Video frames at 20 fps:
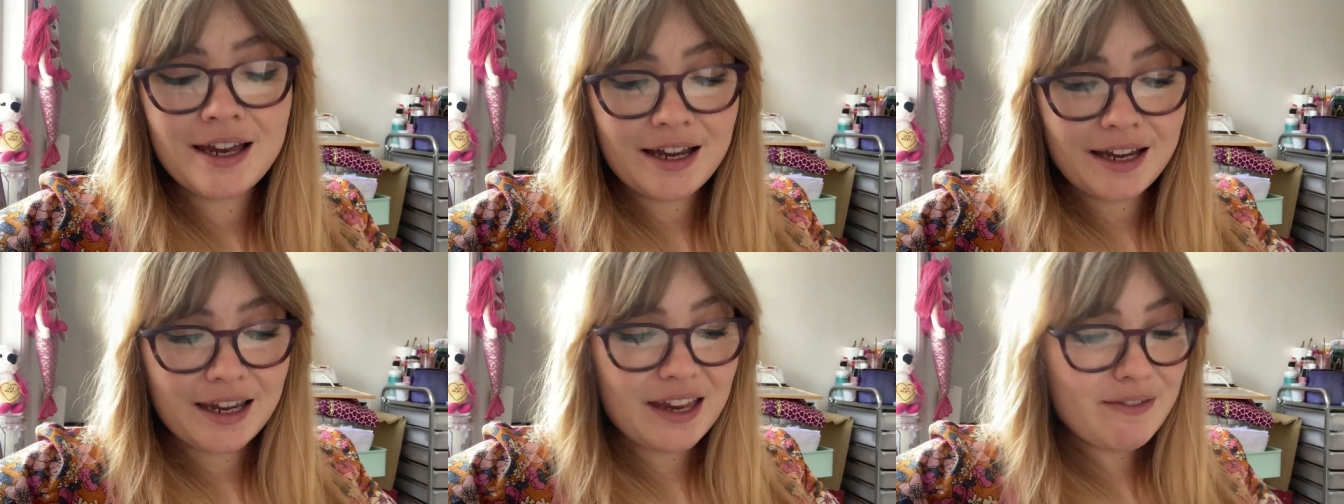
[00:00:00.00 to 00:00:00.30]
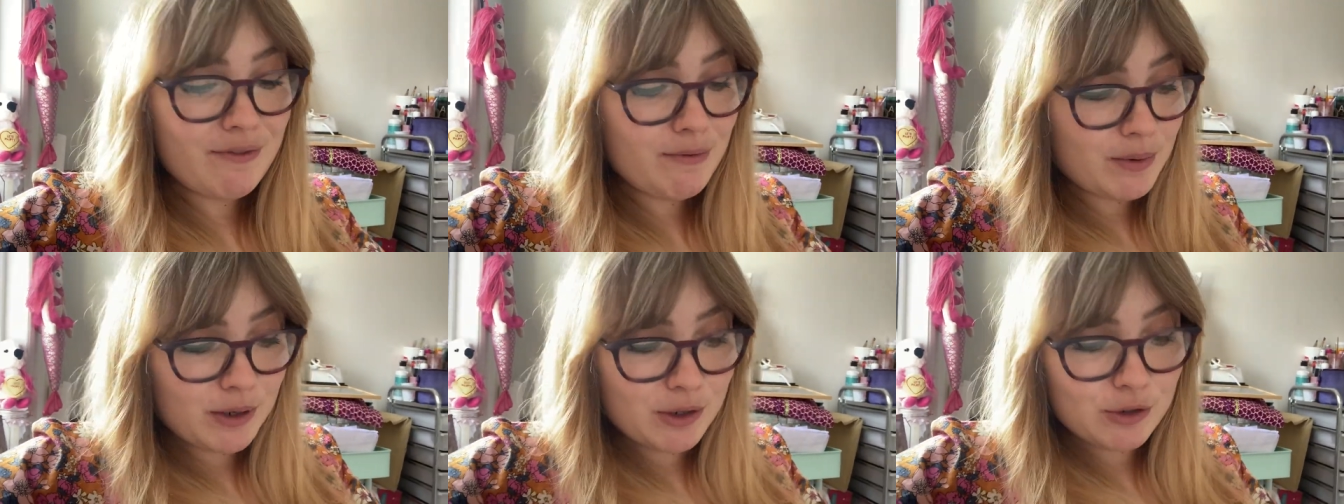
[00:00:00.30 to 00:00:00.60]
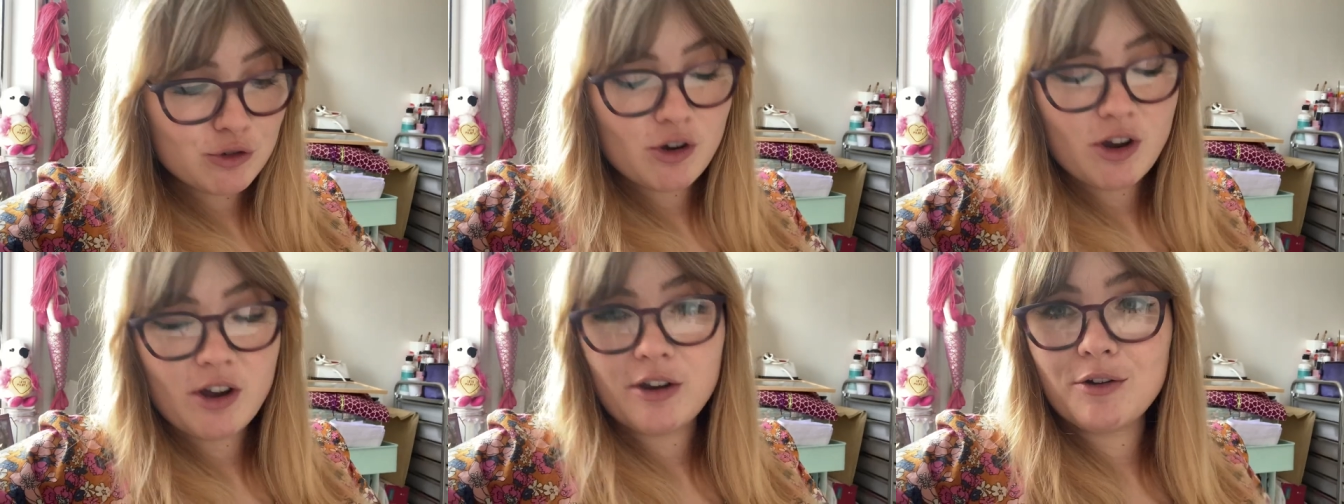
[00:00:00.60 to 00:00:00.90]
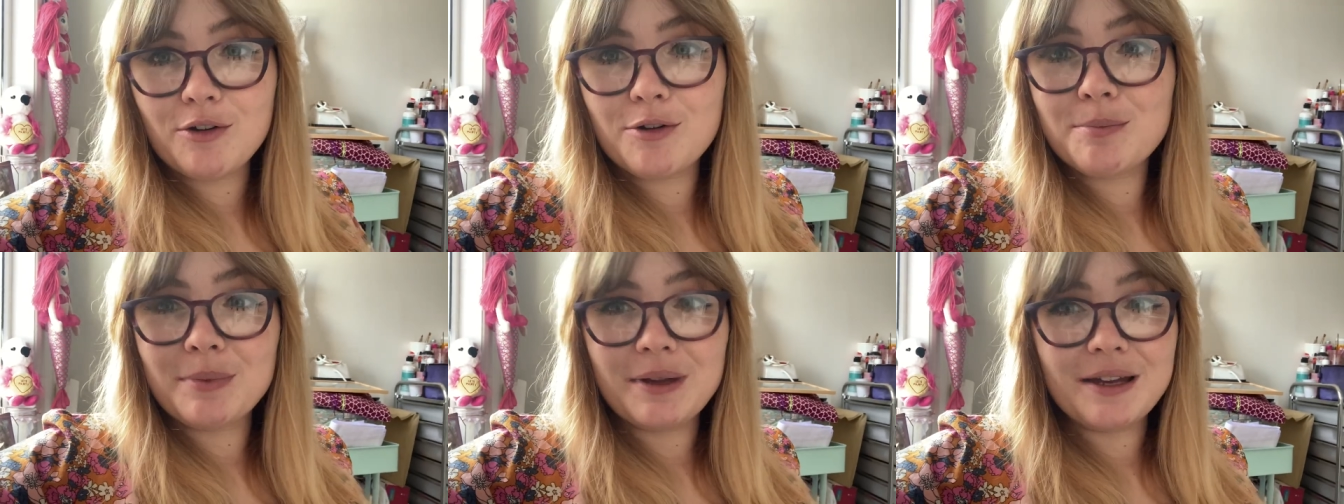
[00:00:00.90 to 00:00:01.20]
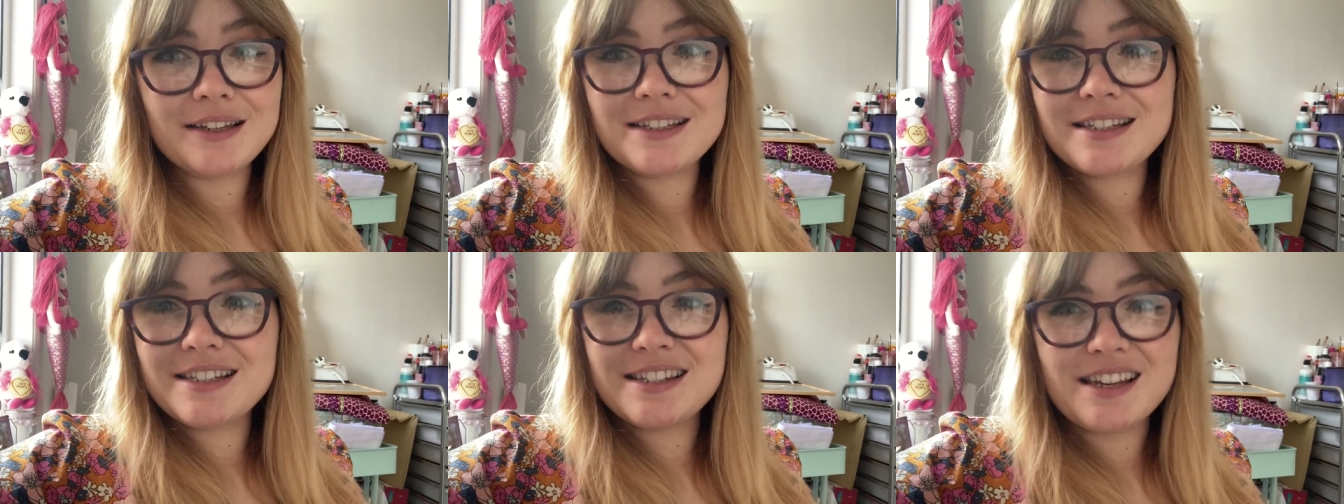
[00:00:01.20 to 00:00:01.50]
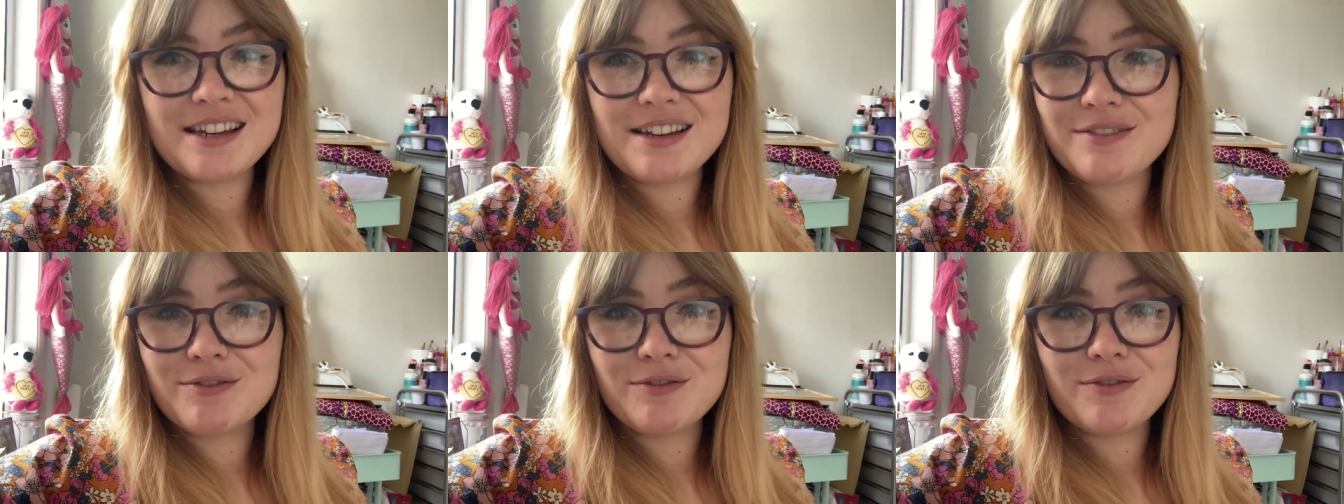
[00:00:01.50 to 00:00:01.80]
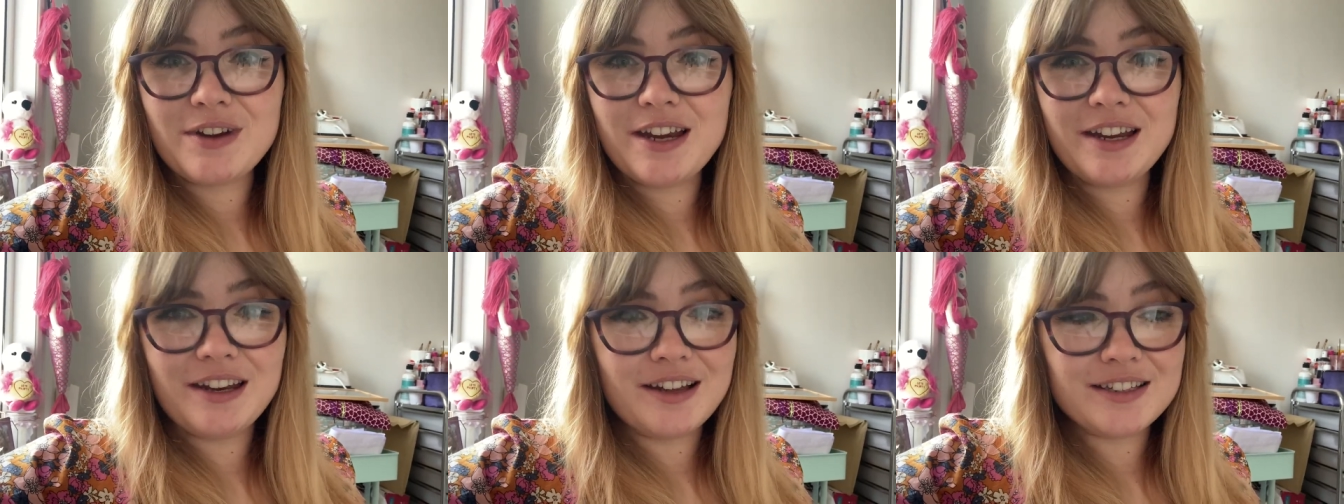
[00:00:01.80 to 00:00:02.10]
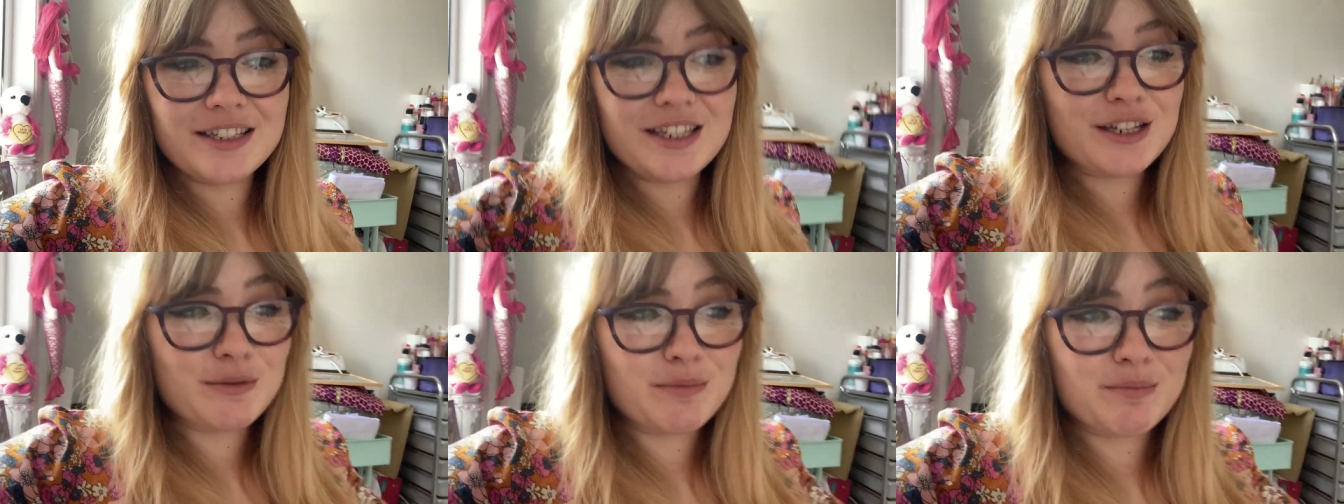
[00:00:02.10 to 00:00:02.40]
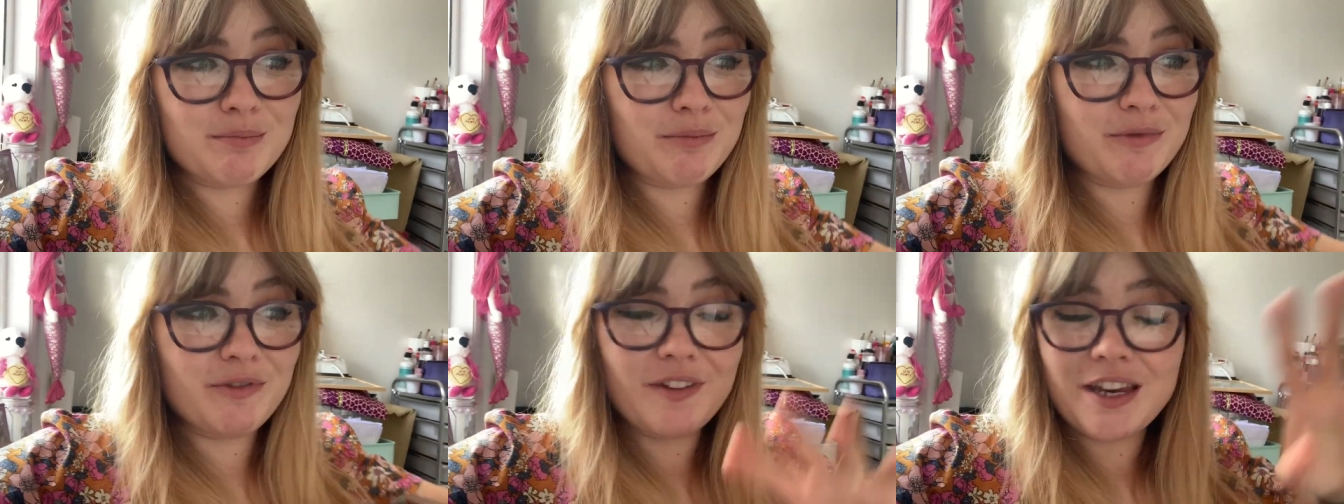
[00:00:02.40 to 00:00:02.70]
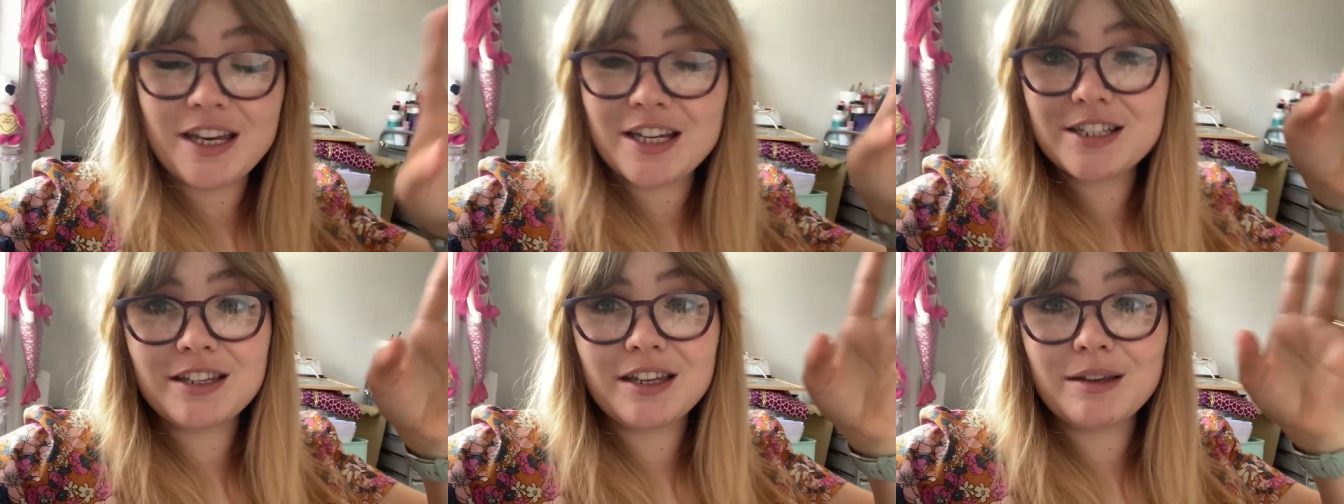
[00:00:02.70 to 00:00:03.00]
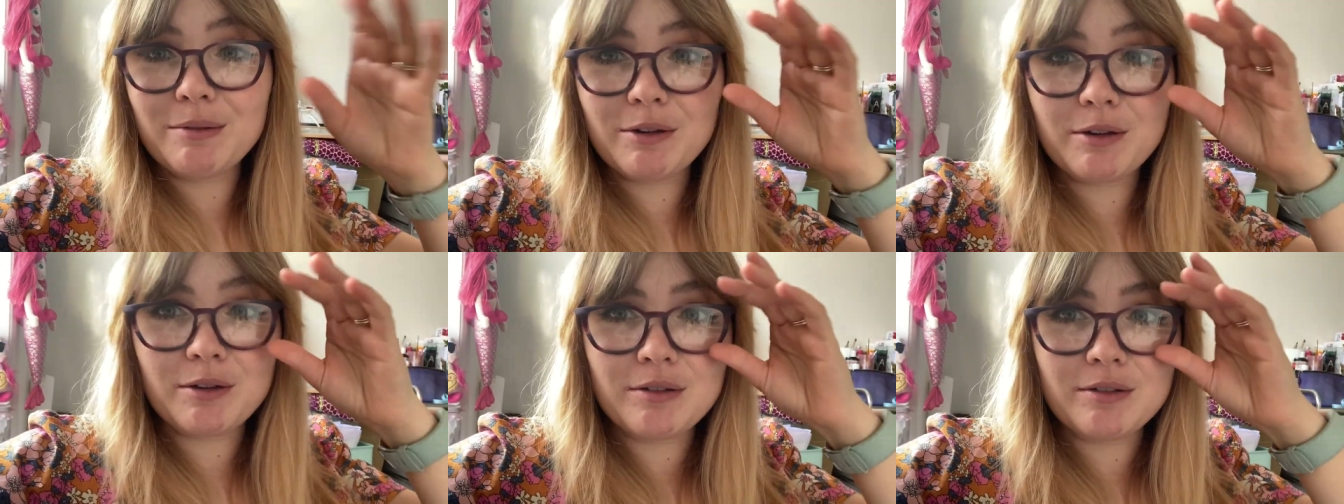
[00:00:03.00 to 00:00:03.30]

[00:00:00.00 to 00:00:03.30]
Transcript: Even when I was trying it on me, I just didn't even realise. I just finished the,